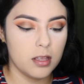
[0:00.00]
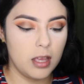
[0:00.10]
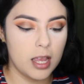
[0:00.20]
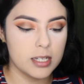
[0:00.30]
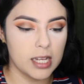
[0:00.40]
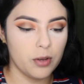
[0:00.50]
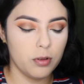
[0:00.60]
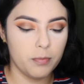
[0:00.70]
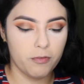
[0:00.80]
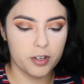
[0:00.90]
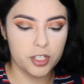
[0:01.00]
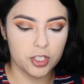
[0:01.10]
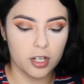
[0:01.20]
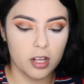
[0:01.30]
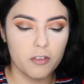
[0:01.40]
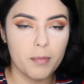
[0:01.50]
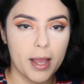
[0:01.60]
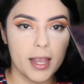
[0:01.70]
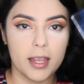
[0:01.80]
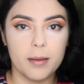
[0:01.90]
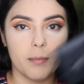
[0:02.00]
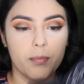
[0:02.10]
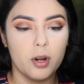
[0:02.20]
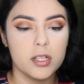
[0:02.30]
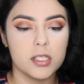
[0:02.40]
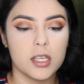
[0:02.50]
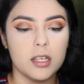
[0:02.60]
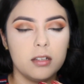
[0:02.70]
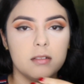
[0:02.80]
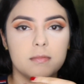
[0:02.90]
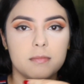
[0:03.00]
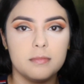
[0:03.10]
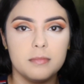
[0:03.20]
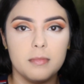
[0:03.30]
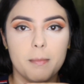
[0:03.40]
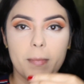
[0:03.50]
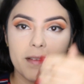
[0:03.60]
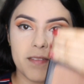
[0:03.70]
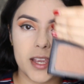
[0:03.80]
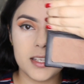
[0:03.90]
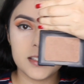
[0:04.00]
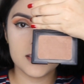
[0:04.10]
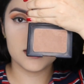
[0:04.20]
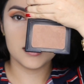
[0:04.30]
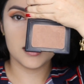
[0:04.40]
And I will first start off by bronzing my face,